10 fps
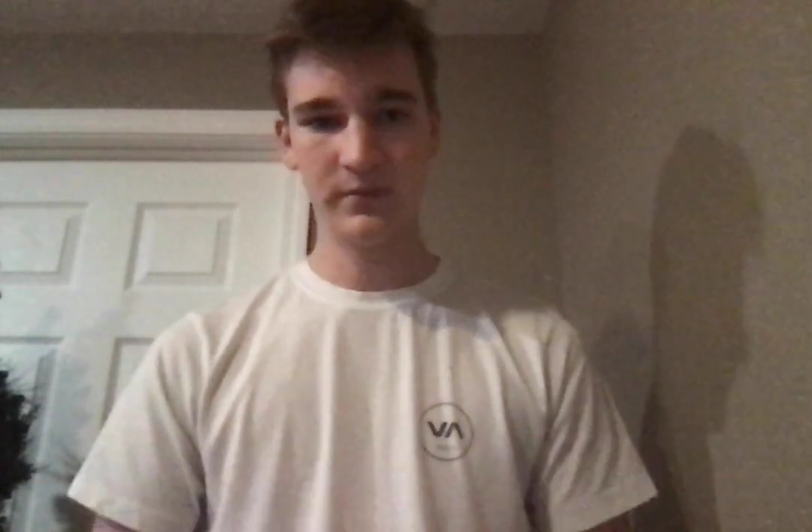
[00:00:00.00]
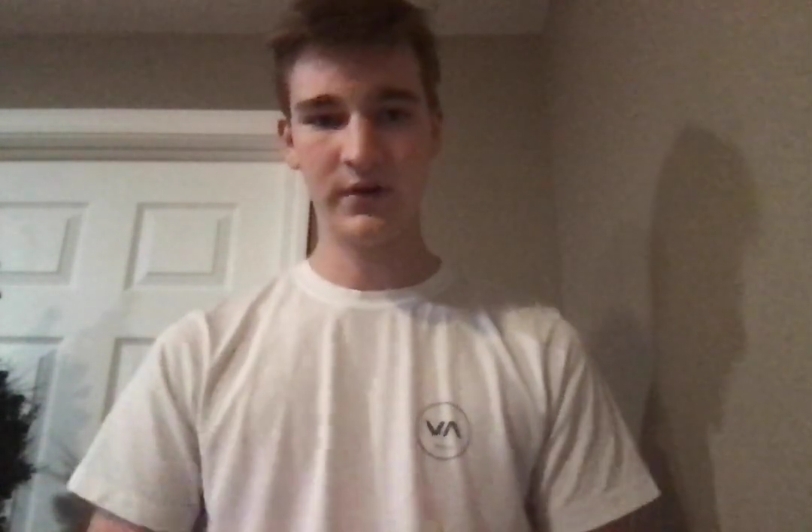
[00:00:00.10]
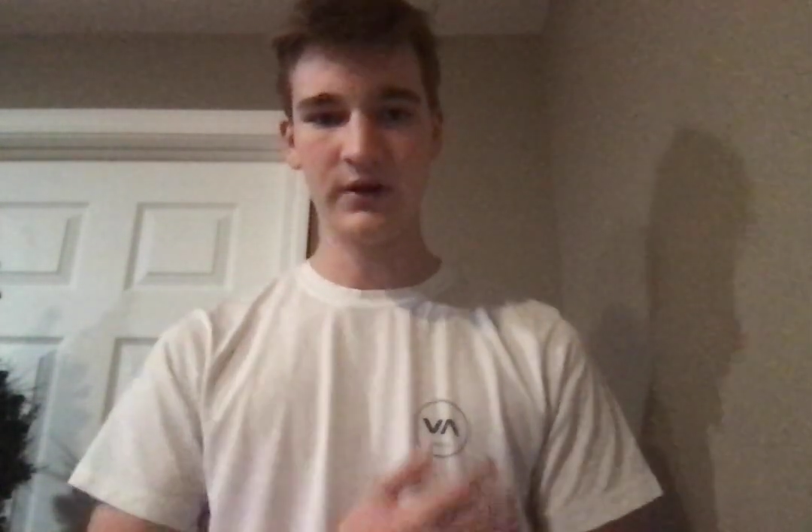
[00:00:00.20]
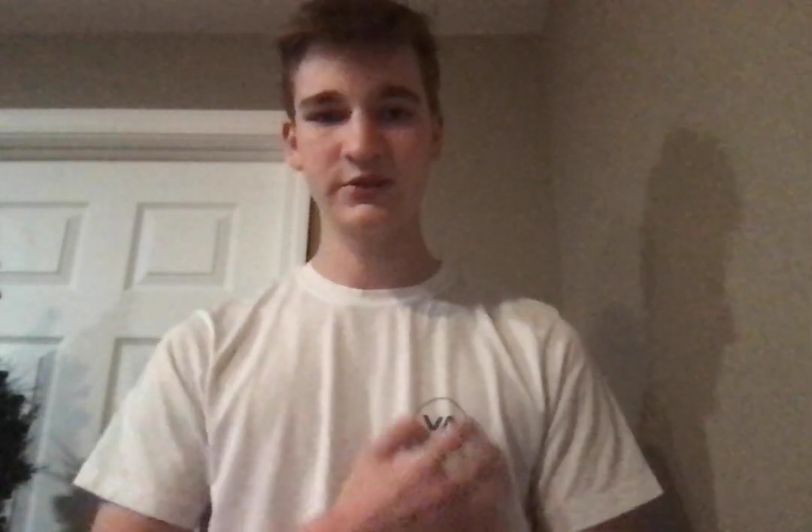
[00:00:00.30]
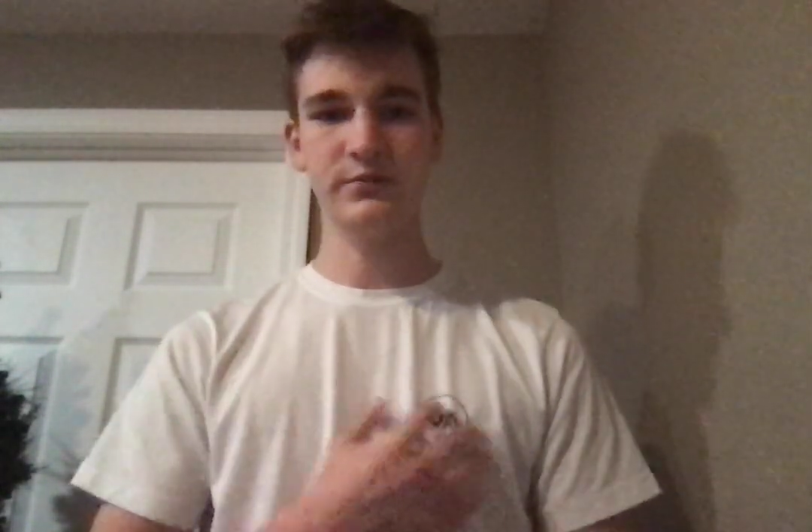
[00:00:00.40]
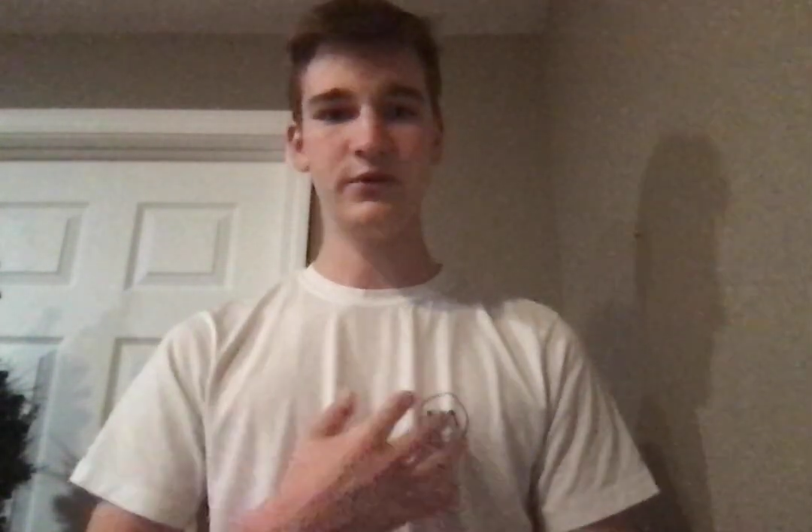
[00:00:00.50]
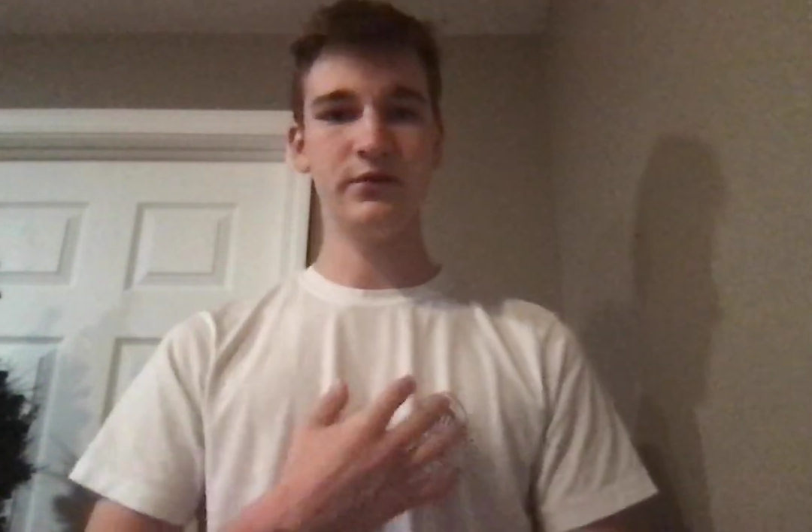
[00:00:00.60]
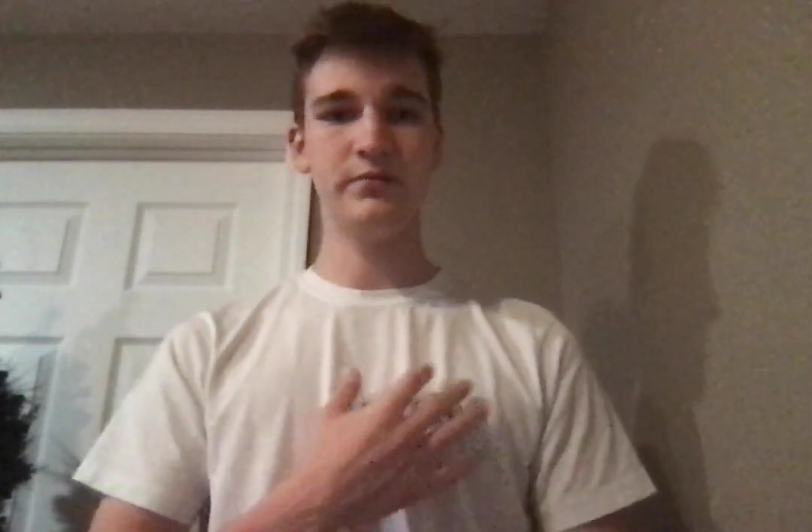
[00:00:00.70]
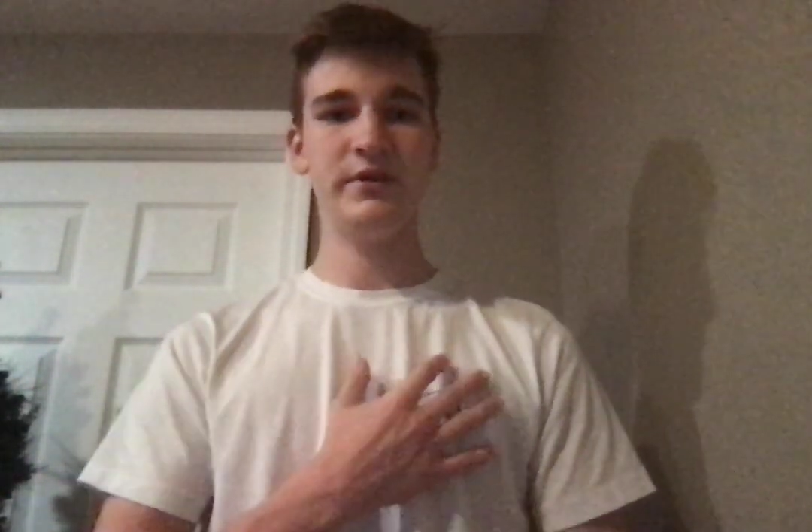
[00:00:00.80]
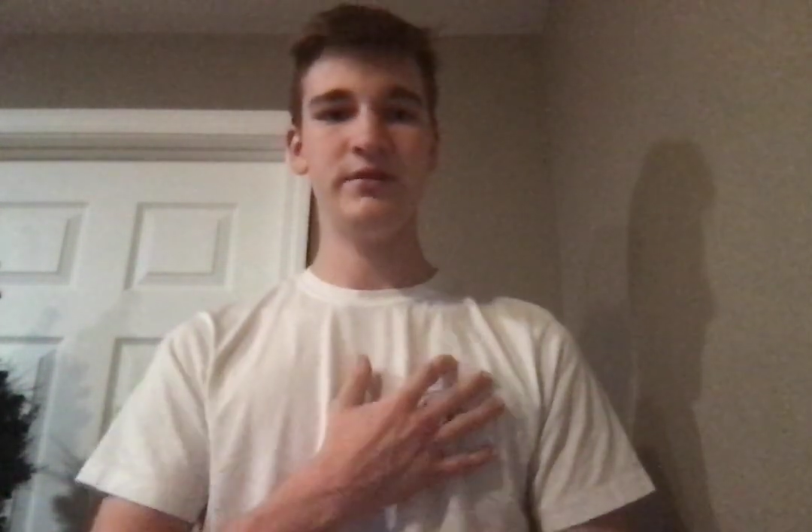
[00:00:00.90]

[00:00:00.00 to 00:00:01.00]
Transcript: proximal